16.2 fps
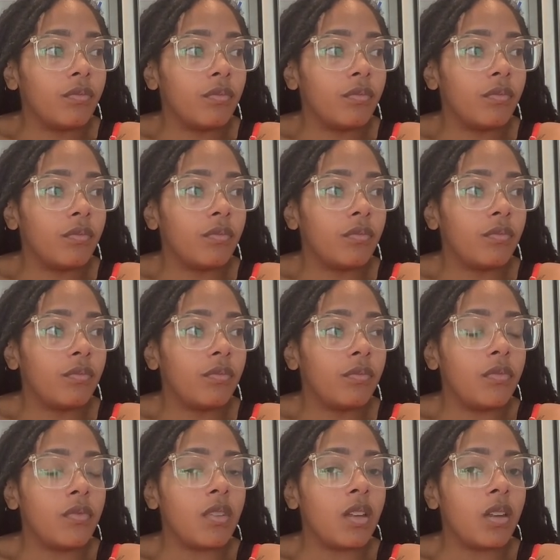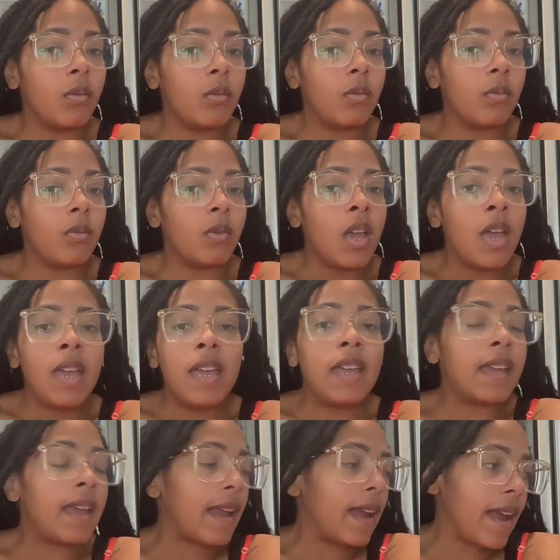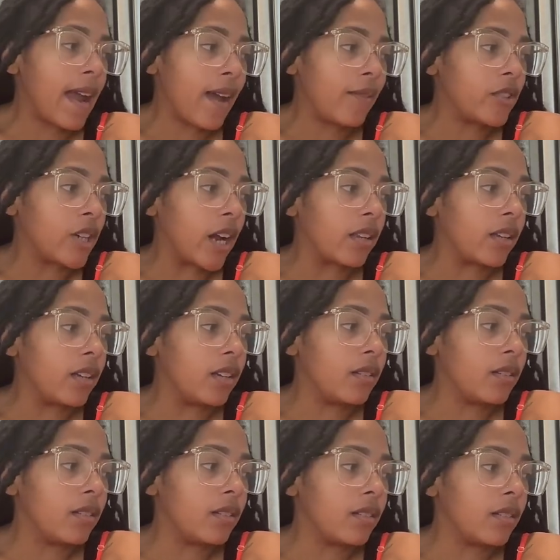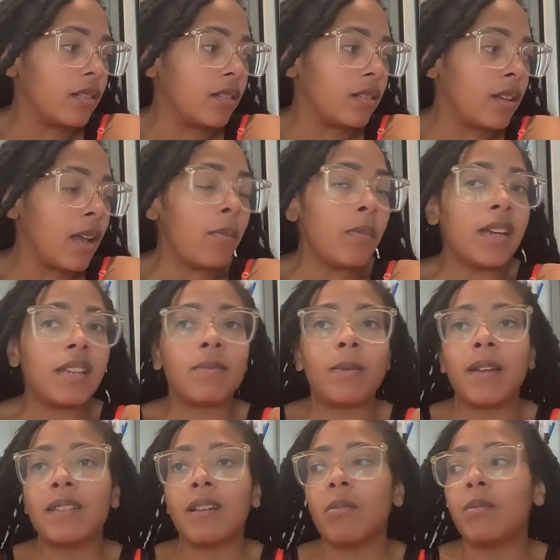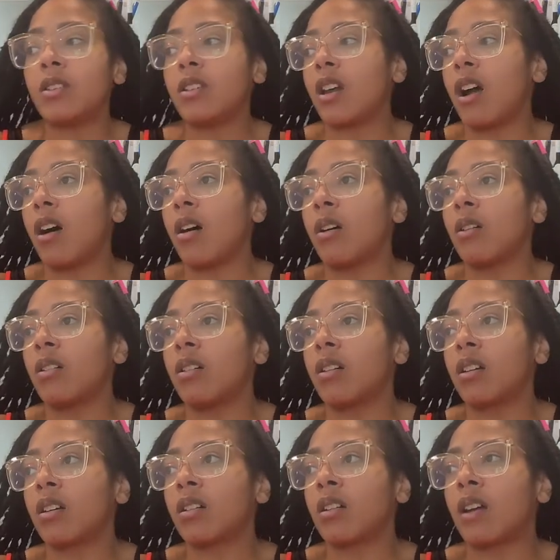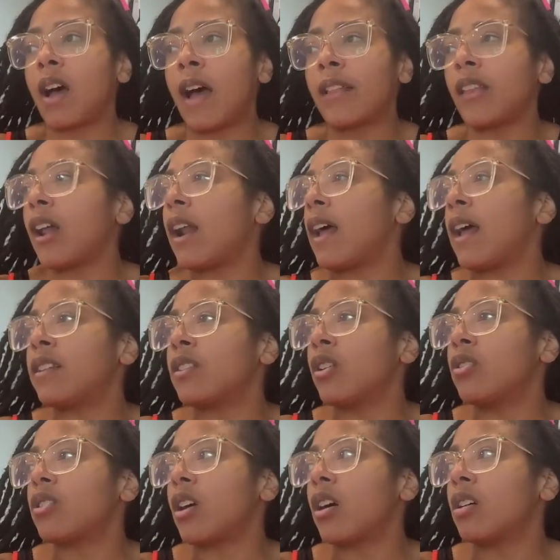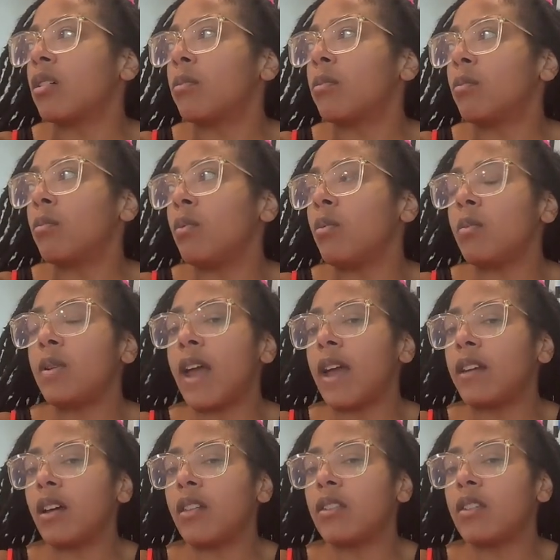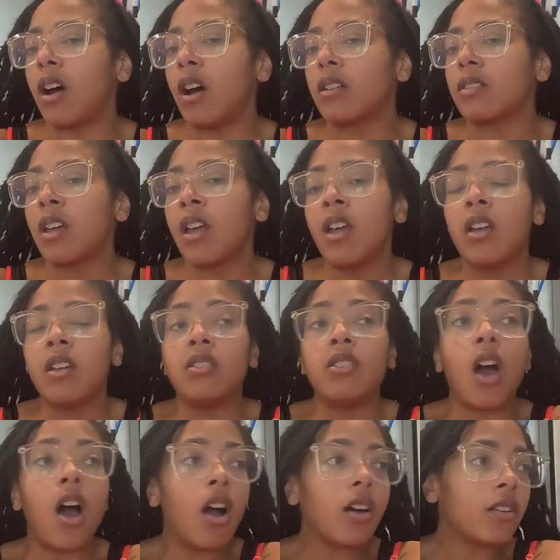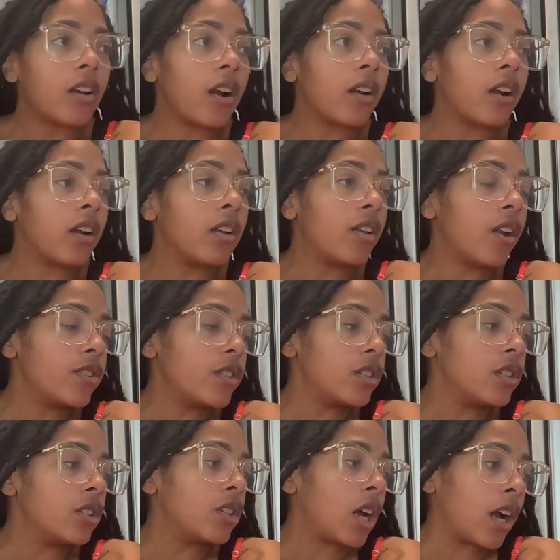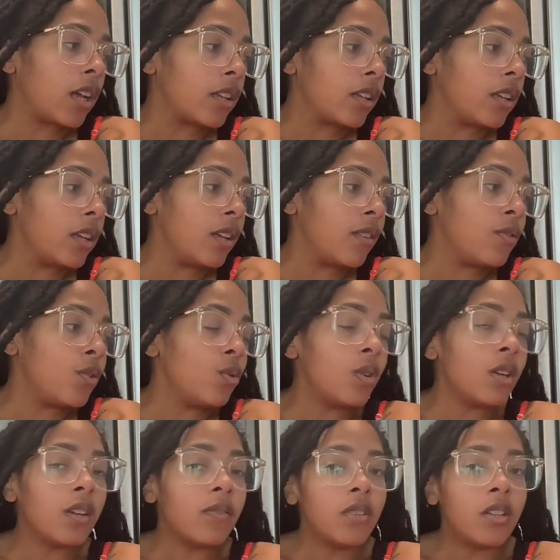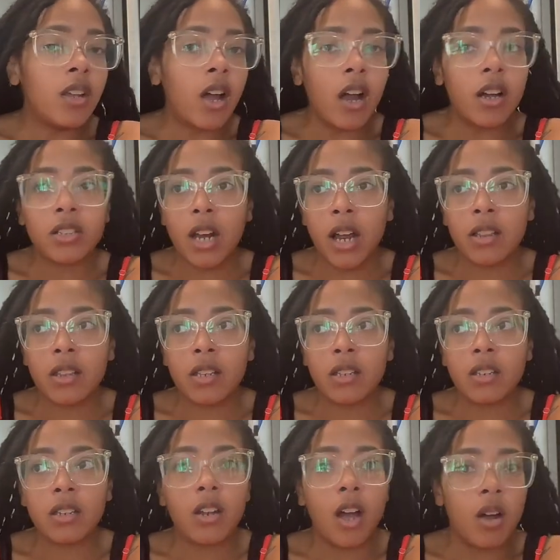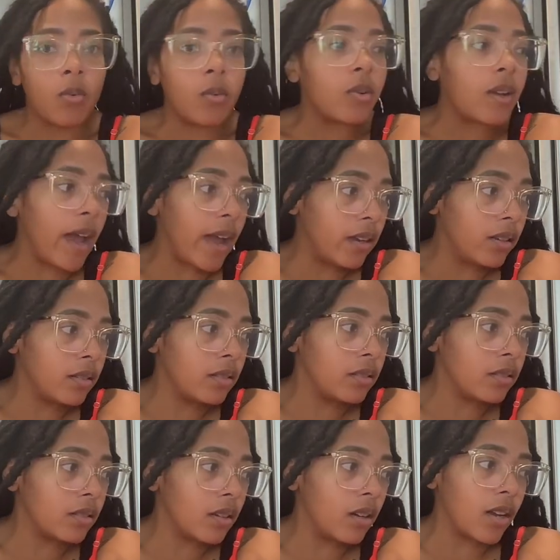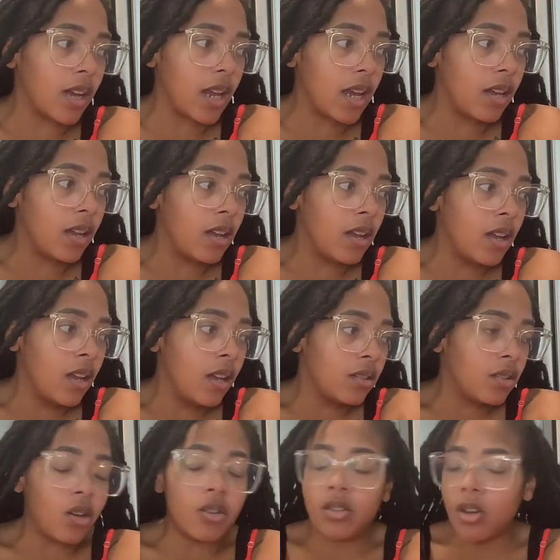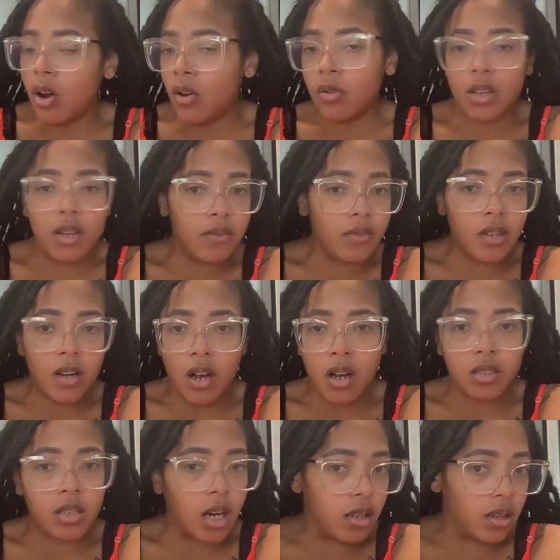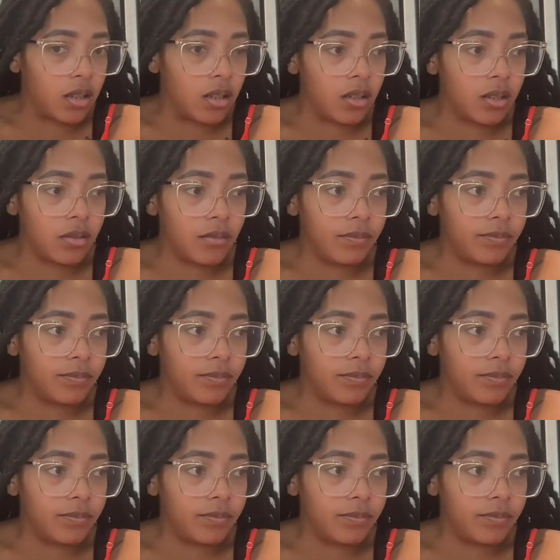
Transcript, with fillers: brownie. He can't have chocolate. Let me explain something to y'all. I thought I had told y'all when we had the other dogs. Dogs are allergic to chocolate. If you give the dog chocolate, the dog will die. Okay? So don't give the dog chocolate.